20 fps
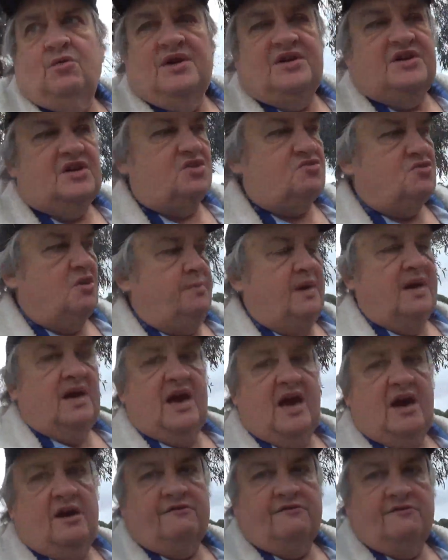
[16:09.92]
we're just tripping
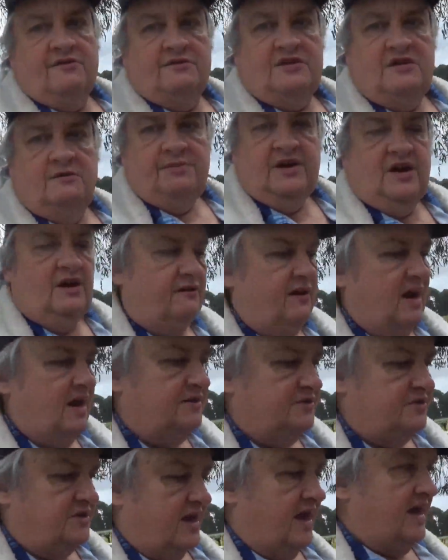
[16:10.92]

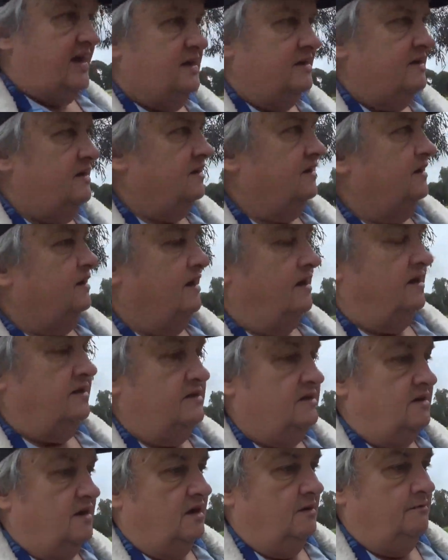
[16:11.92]
around today,
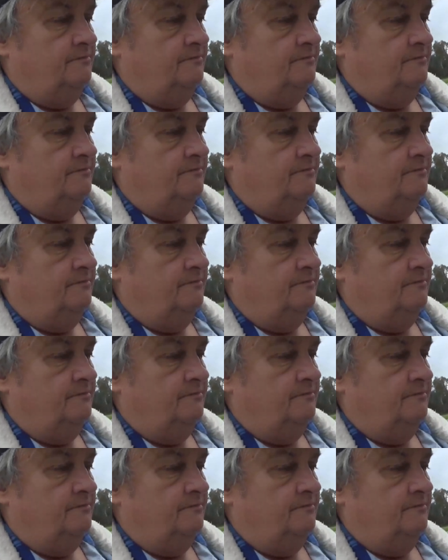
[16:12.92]
and